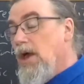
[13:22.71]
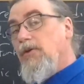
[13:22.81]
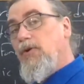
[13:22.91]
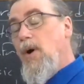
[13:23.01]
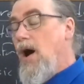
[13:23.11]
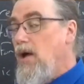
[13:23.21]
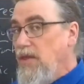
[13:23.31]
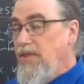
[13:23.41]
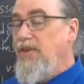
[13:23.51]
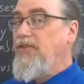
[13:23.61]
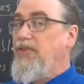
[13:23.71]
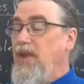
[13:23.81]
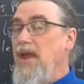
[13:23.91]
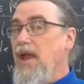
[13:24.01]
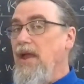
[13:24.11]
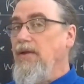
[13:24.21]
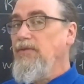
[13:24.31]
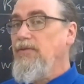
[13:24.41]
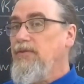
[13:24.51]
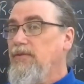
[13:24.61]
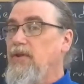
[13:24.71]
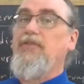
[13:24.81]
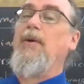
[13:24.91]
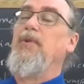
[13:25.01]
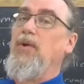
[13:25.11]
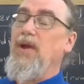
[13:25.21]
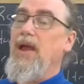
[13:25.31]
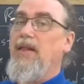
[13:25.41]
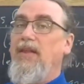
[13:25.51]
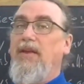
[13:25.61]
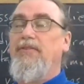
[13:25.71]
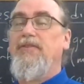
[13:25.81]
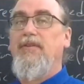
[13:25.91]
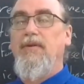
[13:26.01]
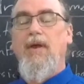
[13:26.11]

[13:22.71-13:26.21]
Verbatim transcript: So all of these things, to some degree at least,